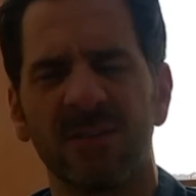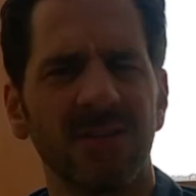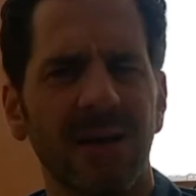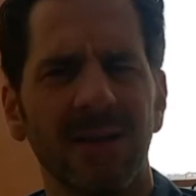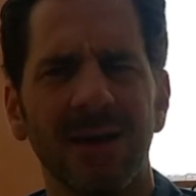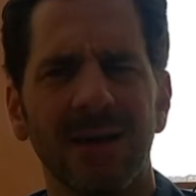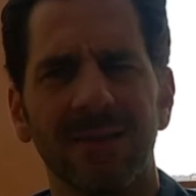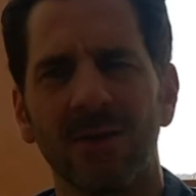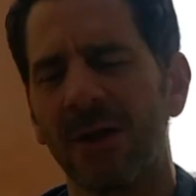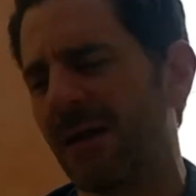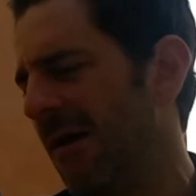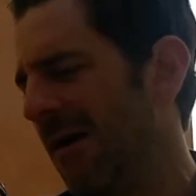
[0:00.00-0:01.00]
It's not like they're
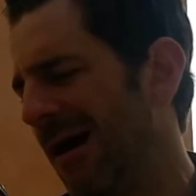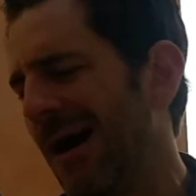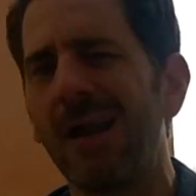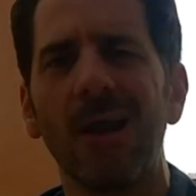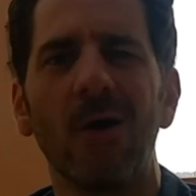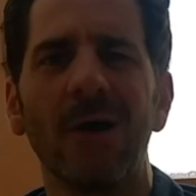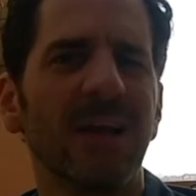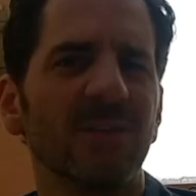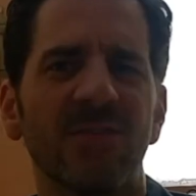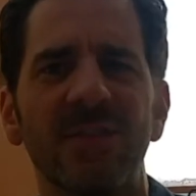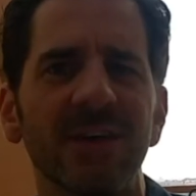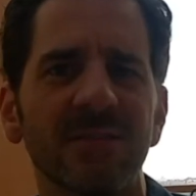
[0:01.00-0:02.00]
like, I don't know, I
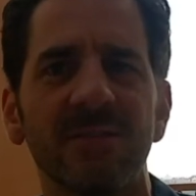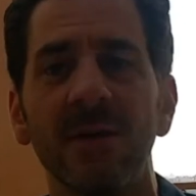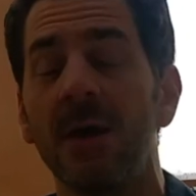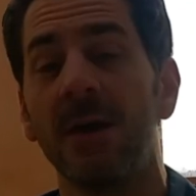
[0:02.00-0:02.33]
guess this.